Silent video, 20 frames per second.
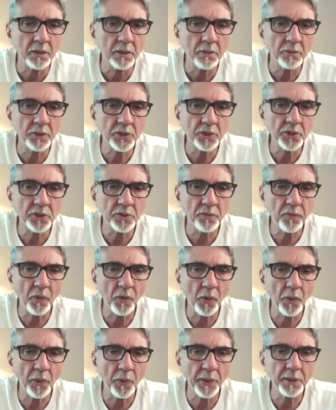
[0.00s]
which is
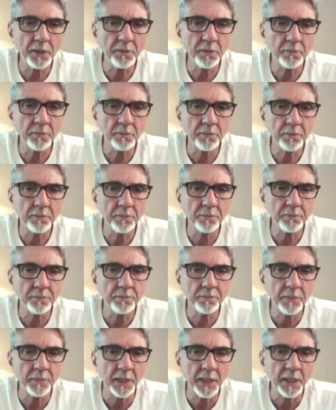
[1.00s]
flowing,
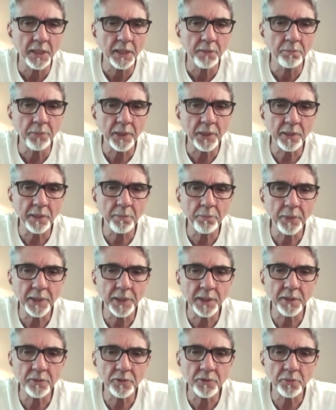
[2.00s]

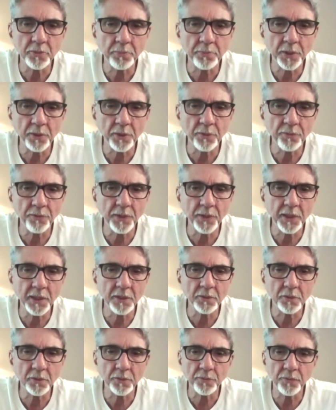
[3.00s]
paramparam, to
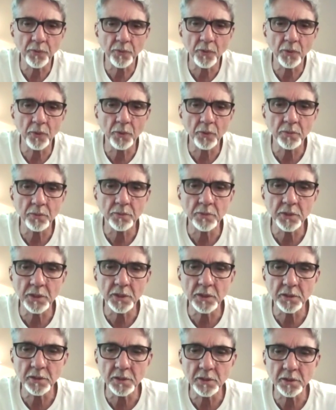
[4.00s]
pervade or flow.
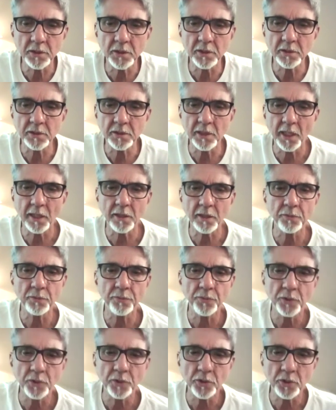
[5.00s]
This is the second
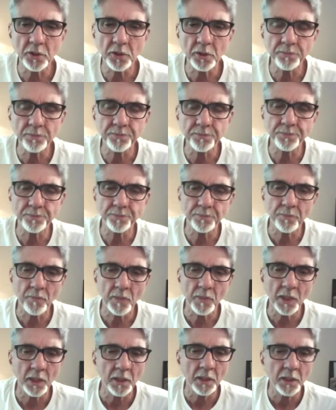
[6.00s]
feature.
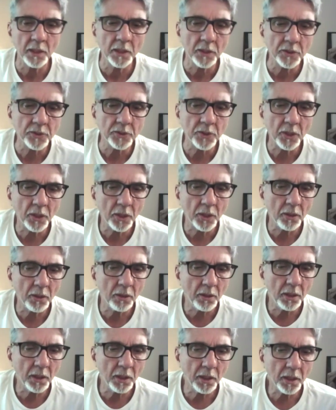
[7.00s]
So
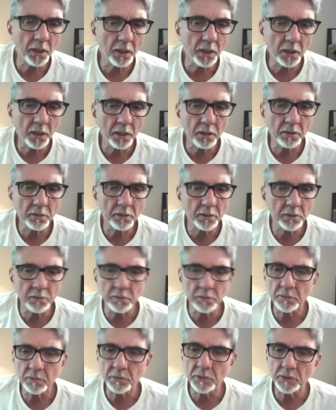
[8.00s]

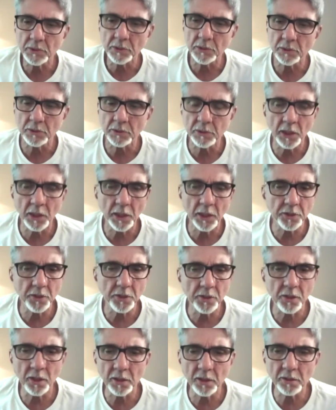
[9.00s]
I
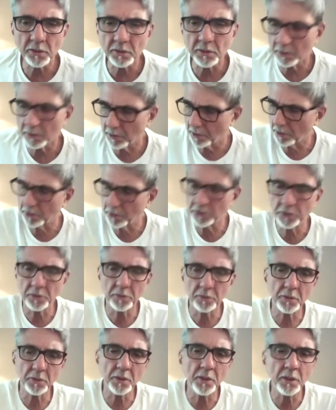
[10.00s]
did not
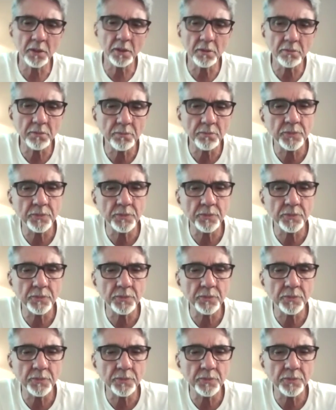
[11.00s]
understood here.